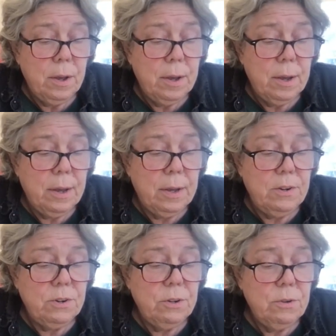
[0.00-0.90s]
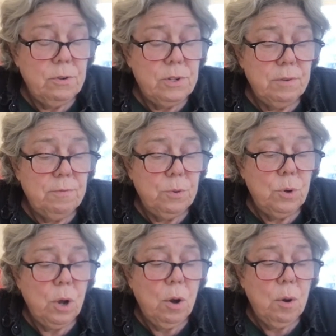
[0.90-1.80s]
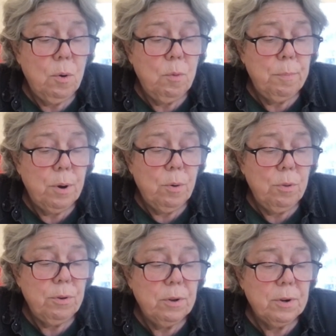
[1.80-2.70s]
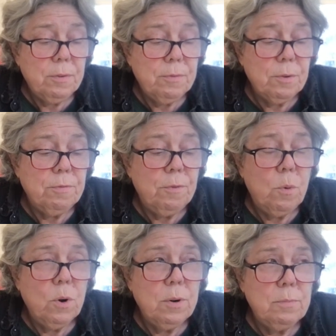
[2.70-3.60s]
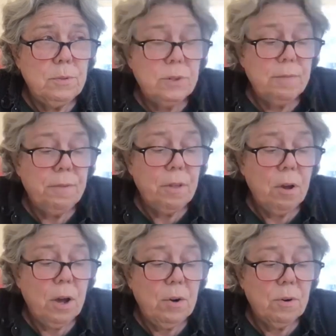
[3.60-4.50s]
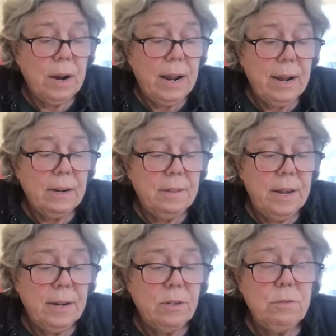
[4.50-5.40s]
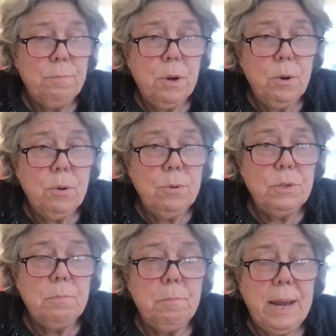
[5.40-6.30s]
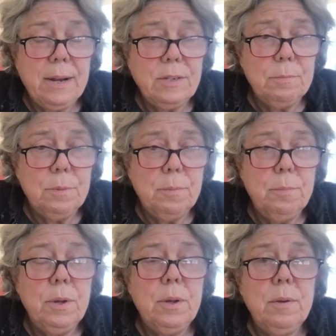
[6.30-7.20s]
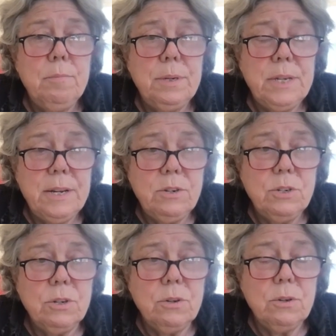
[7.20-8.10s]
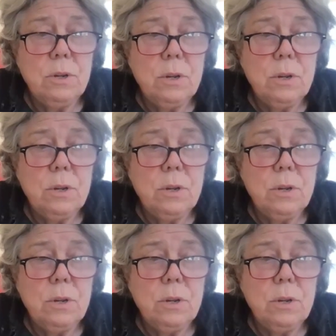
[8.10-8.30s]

Deleuze and Foucault both looked for forms of thought or act that expose maximum potential.